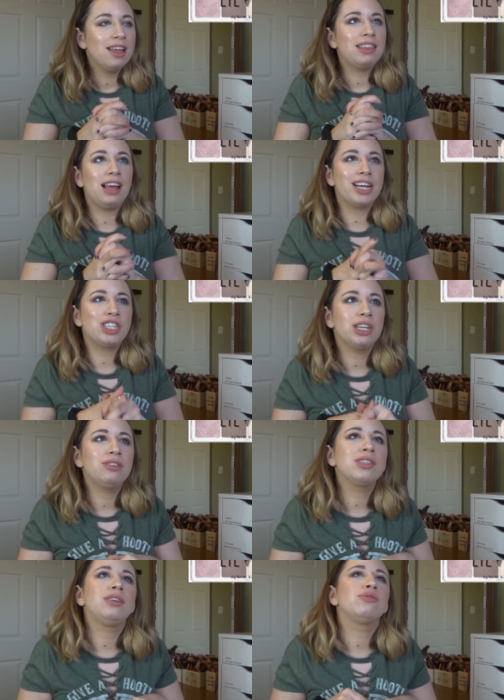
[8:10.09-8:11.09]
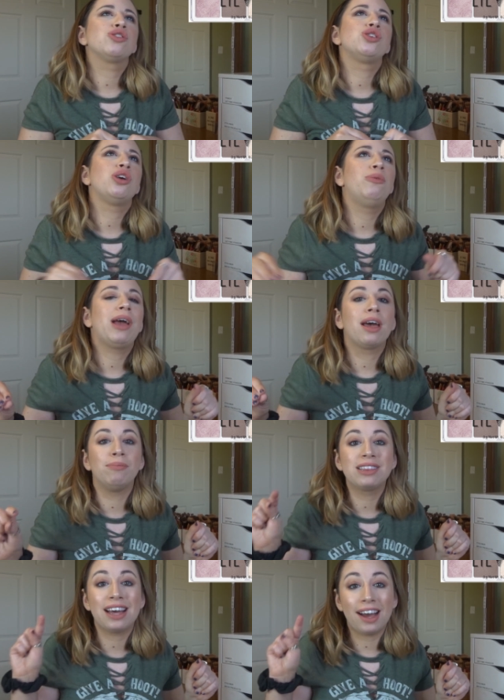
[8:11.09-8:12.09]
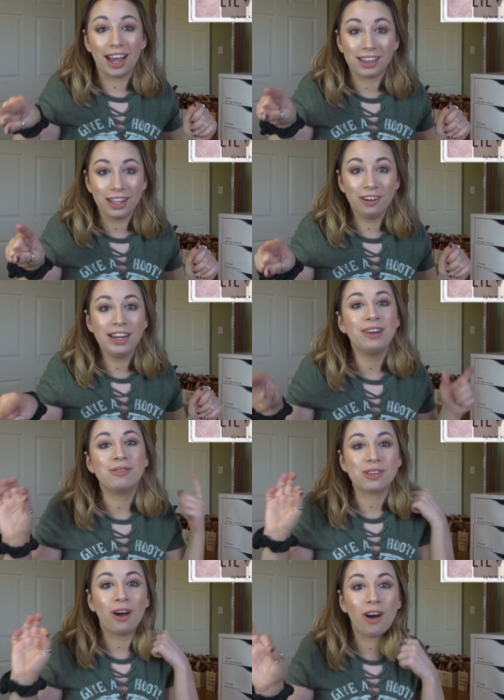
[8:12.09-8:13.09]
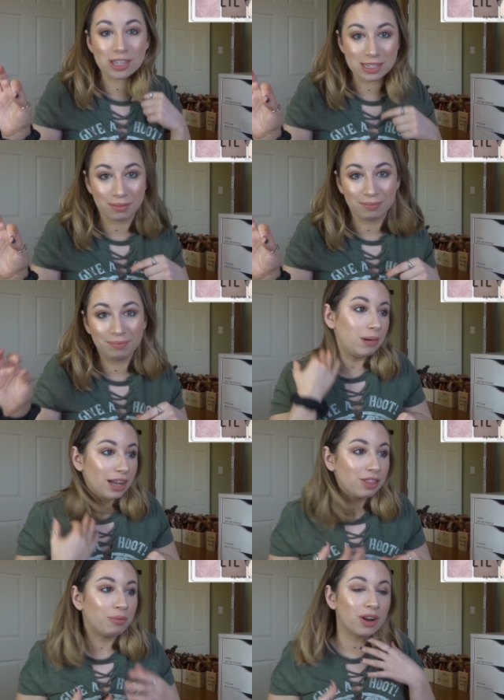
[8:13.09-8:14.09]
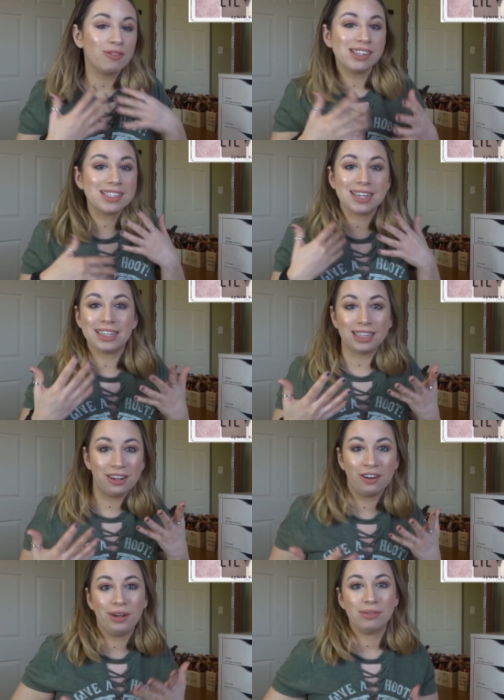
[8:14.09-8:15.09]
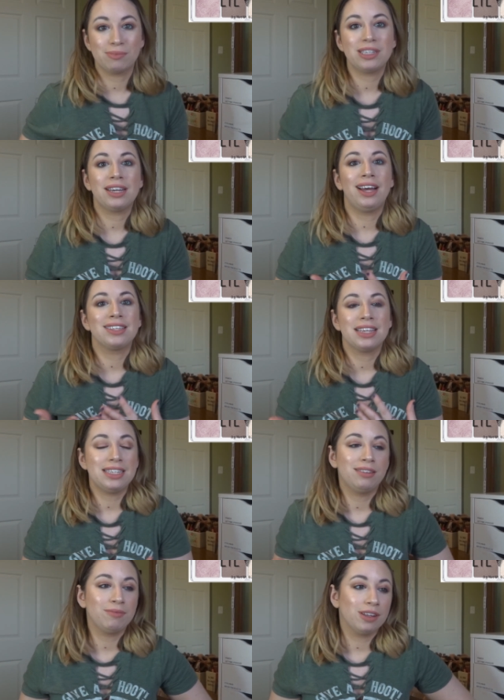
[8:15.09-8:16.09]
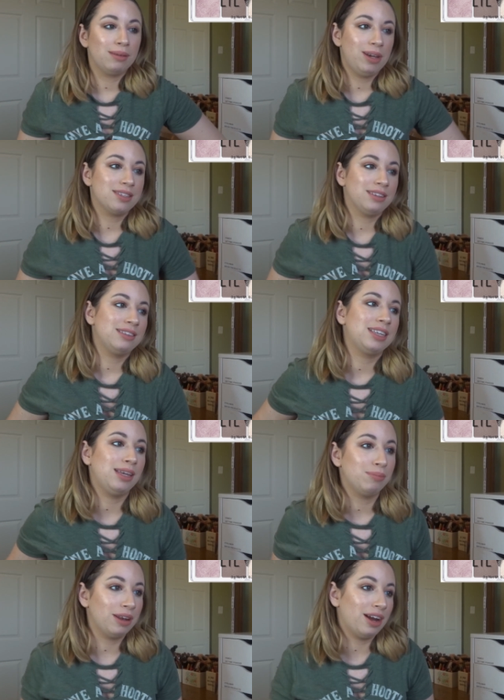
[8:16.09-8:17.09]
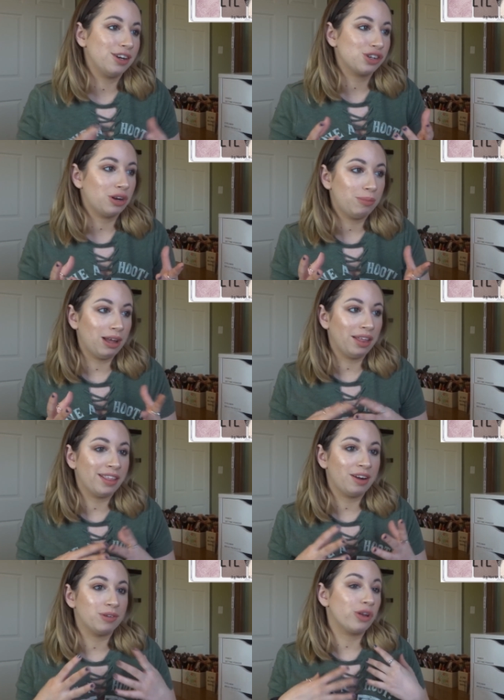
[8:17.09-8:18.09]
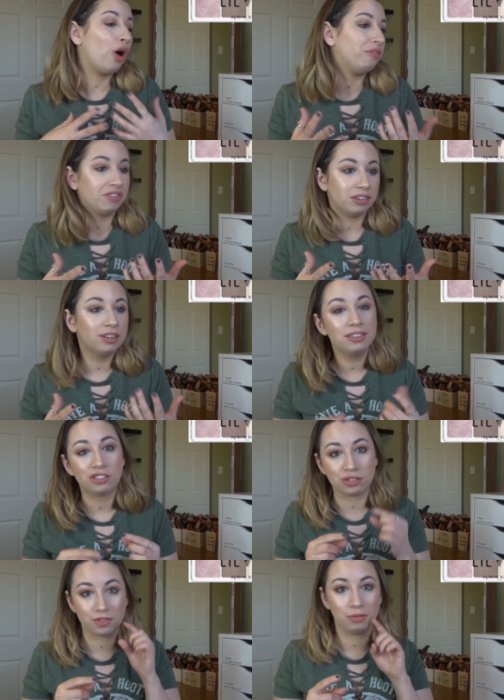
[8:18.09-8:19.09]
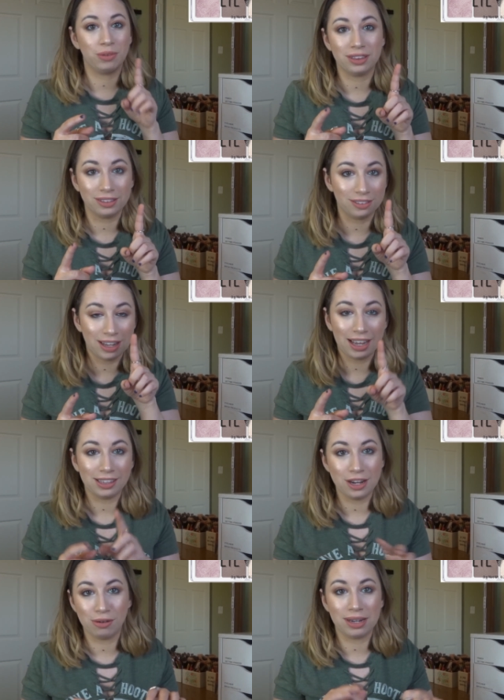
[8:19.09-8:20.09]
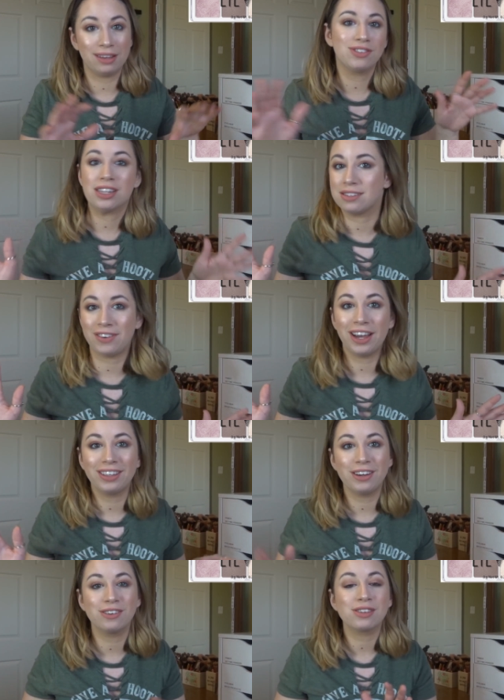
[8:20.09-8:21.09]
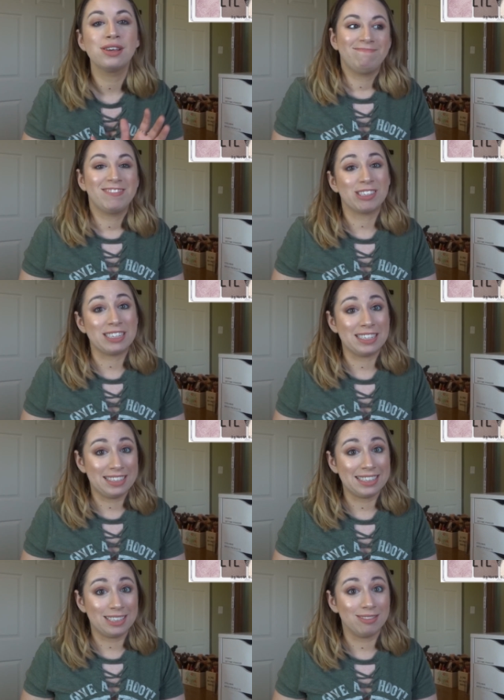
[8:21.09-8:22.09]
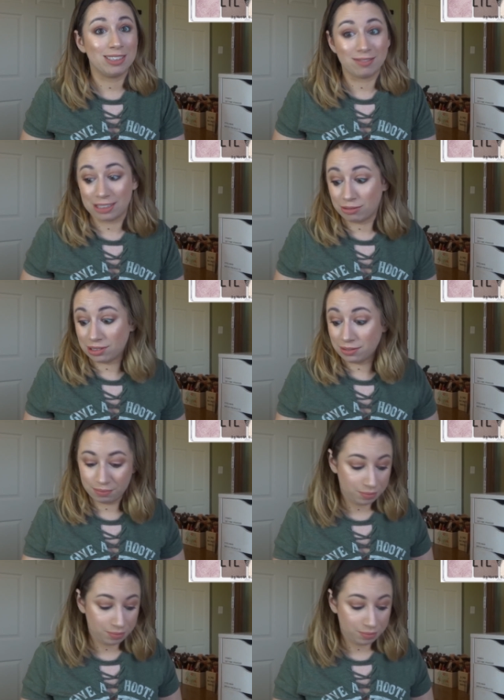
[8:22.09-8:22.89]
The eyeshadows in it were so bad, but the highlighter in it was awesome. But one of the reasons I decluttered it was because it didn't really make sense to keep an eyeshadow palette that was awful just for one little highlighter when I have tons of highlighters. So yeah, I got rid of that one.